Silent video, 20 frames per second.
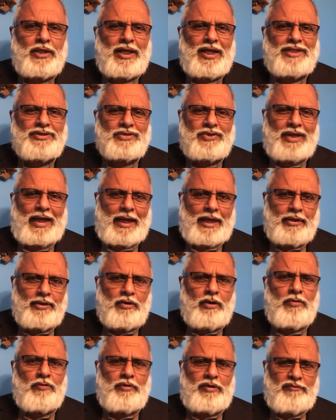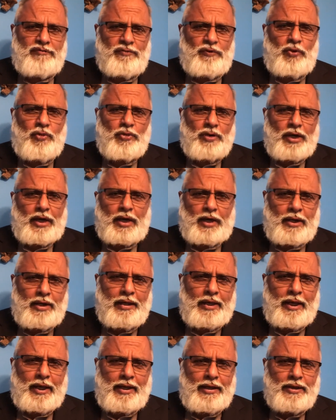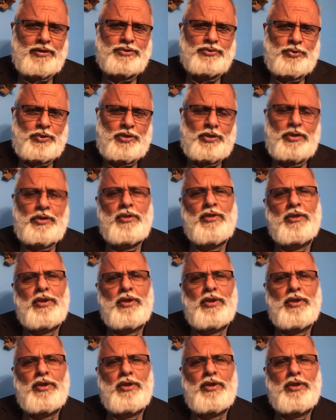as an idol before God and His Word,